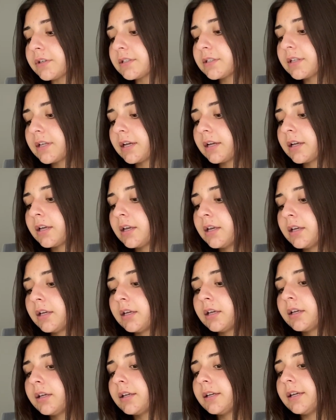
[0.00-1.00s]
thing
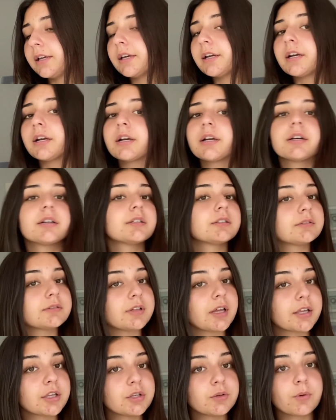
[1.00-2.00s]
here
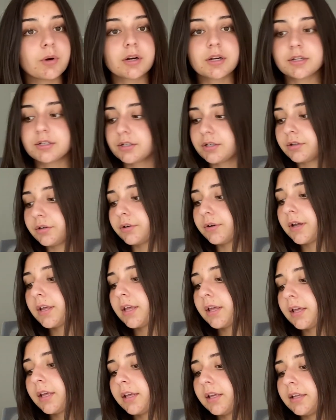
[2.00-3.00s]
that you want to do
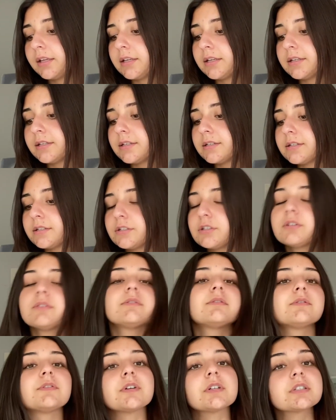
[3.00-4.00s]
is,
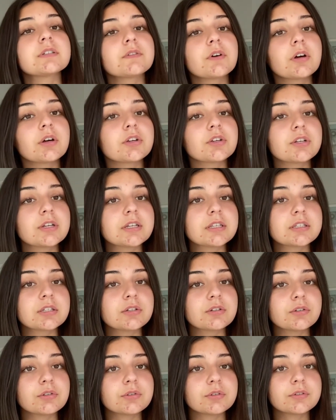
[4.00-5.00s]
first of all, you need
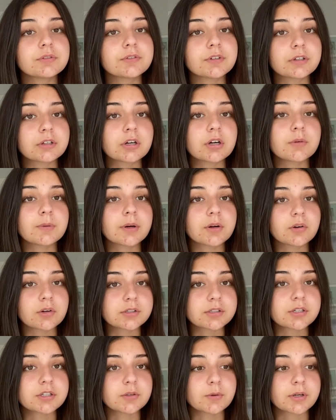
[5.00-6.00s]
to figure out what
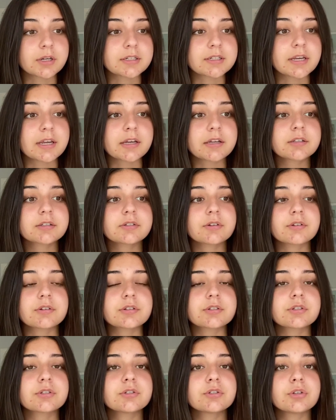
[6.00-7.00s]
courses you want to take. So
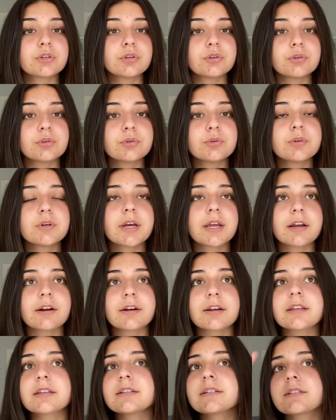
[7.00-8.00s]
there's two
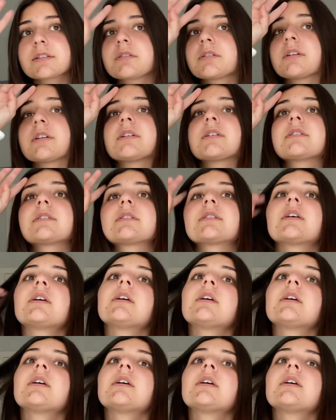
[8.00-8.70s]
areas. There's